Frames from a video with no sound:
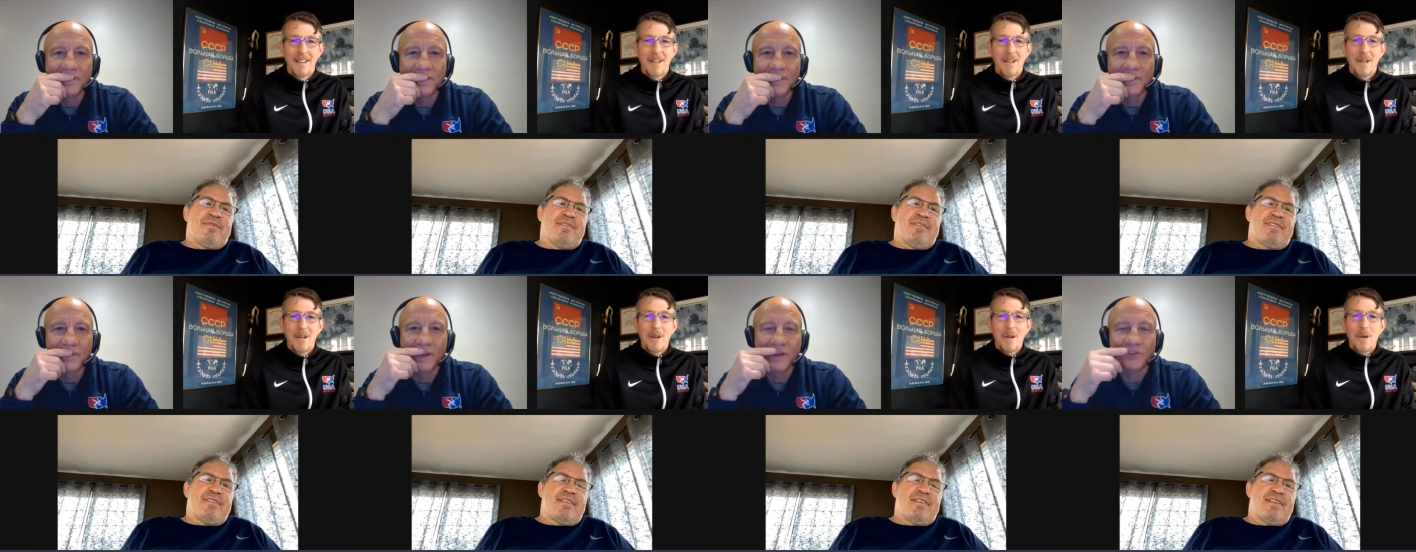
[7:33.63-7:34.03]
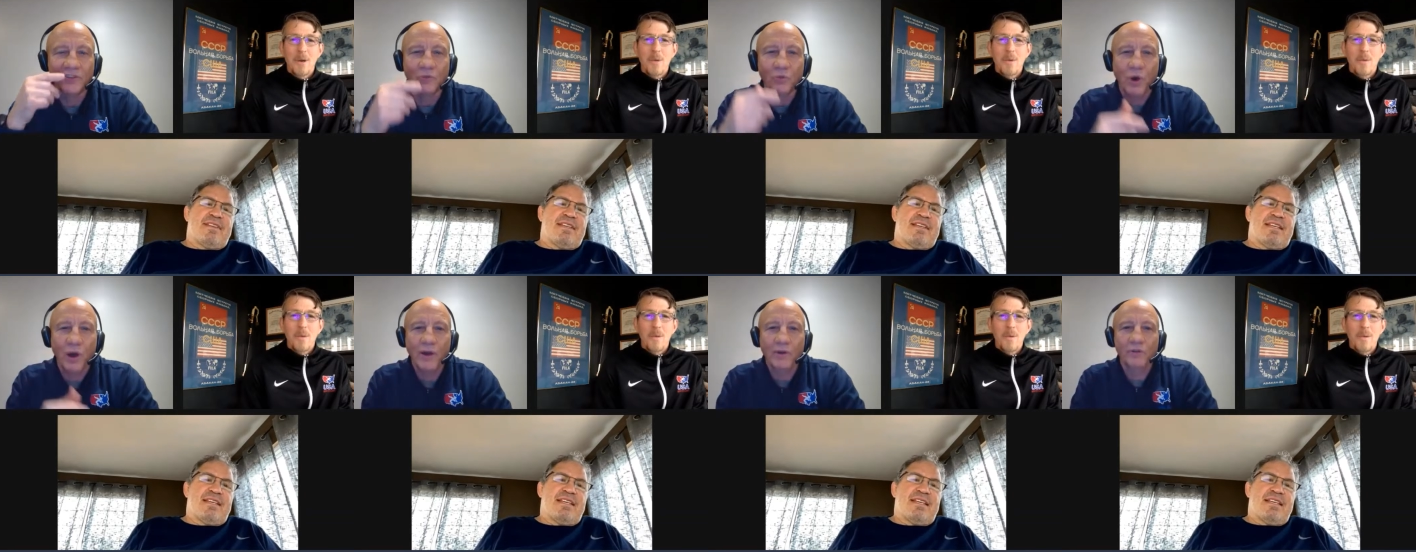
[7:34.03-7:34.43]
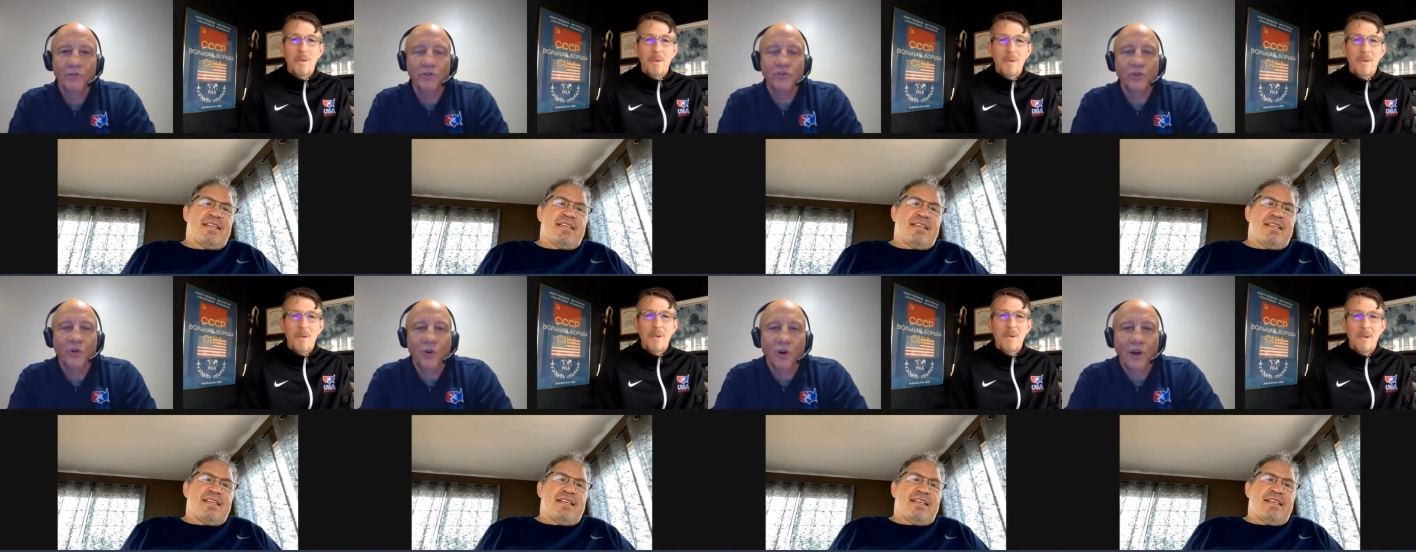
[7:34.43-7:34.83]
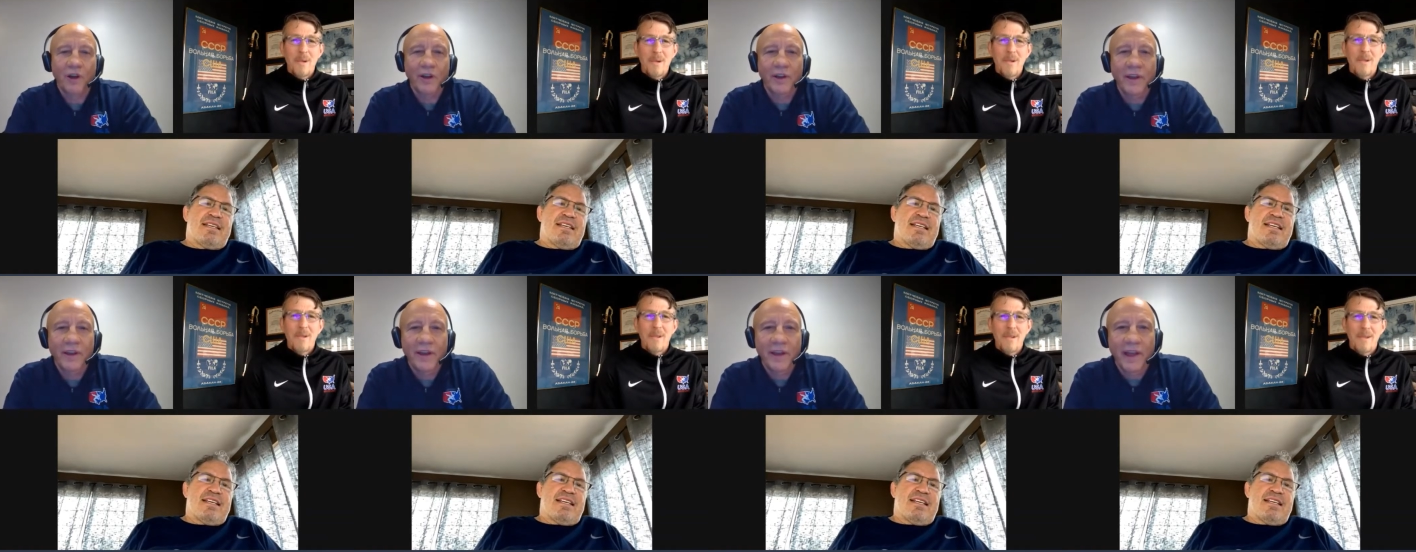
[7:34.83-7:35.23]
Speaker 1: That's a wild
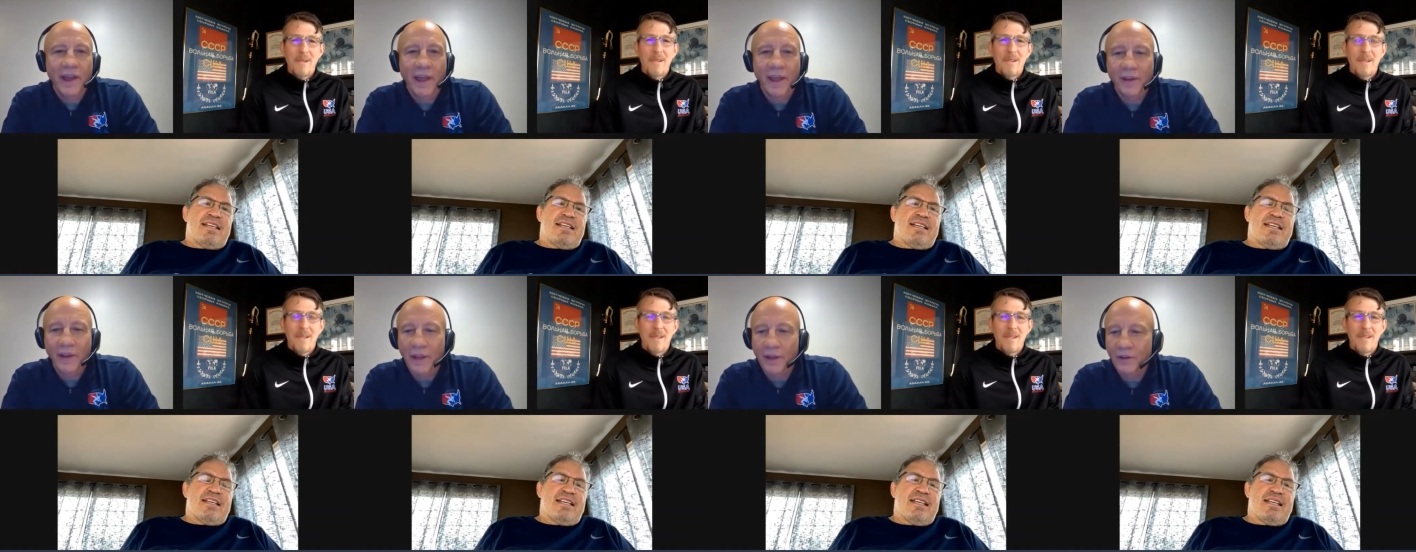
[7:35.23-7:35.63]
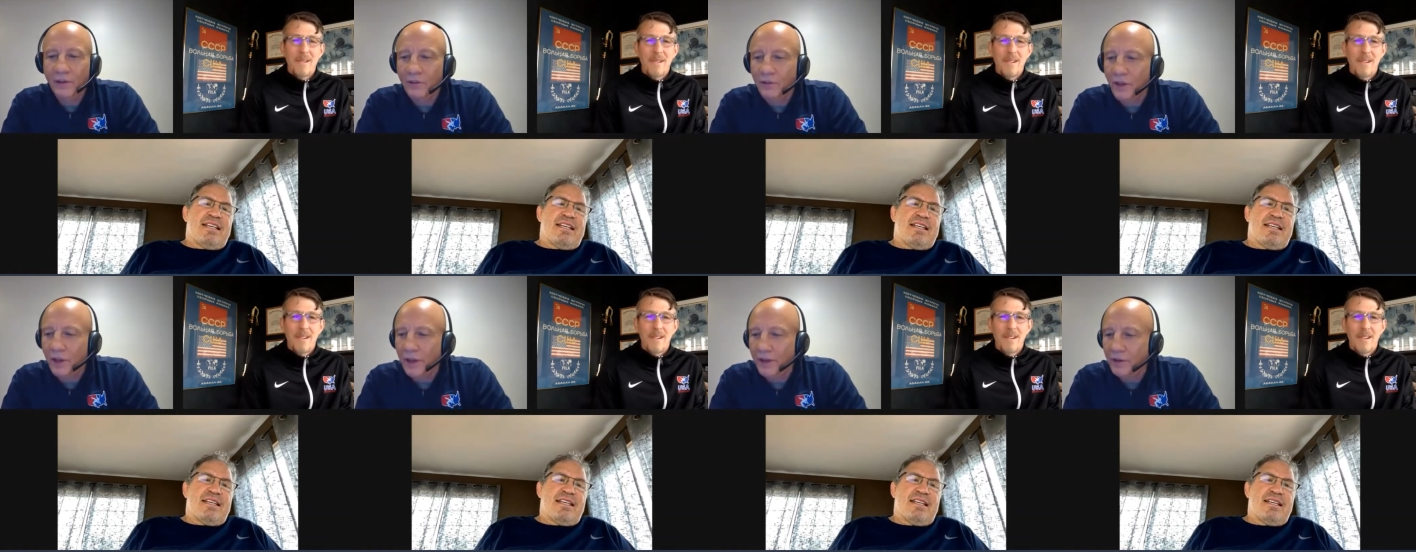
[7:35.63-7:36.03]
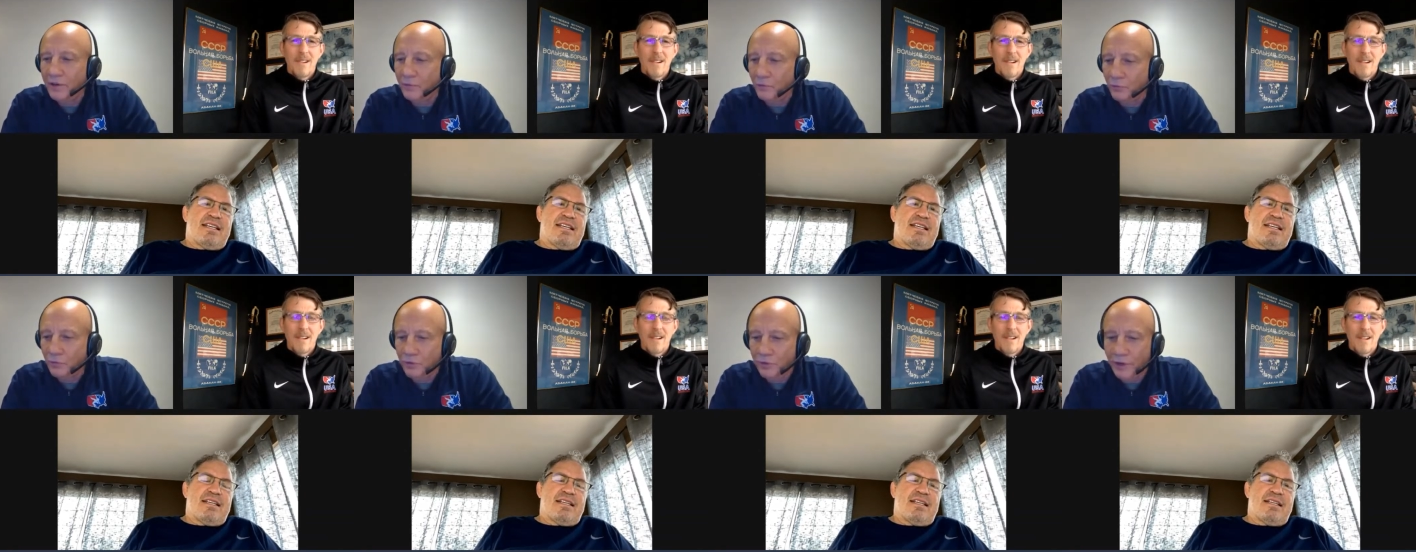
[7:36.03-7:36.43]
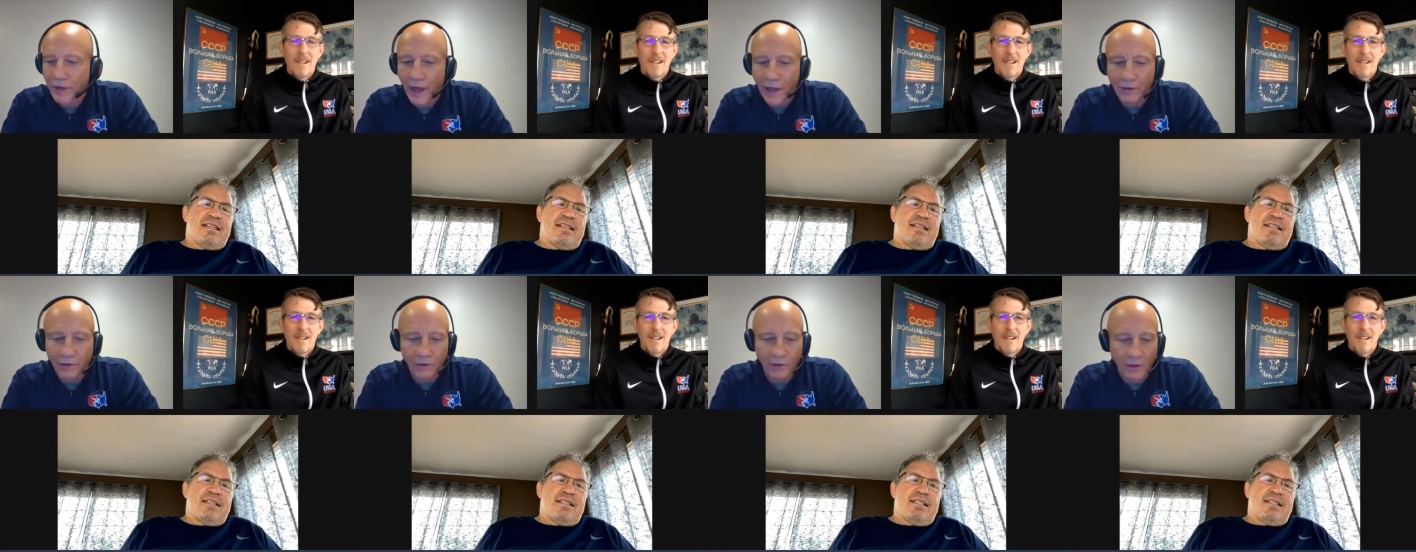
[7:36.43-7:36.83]
story, and and and
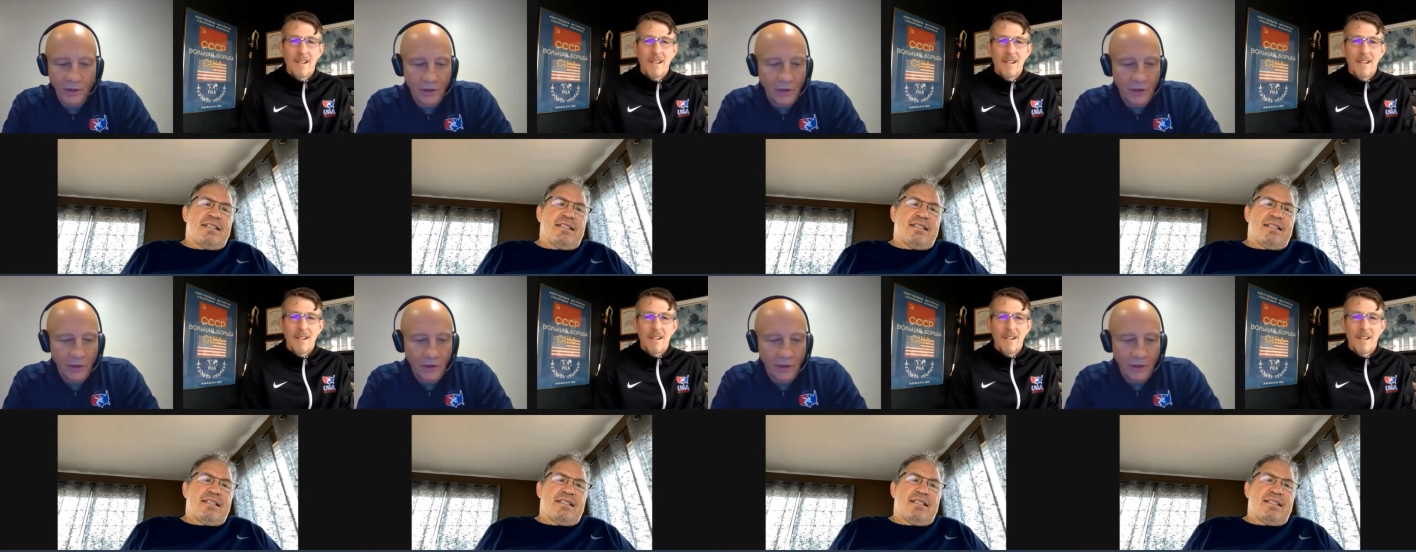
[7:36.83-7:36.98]
not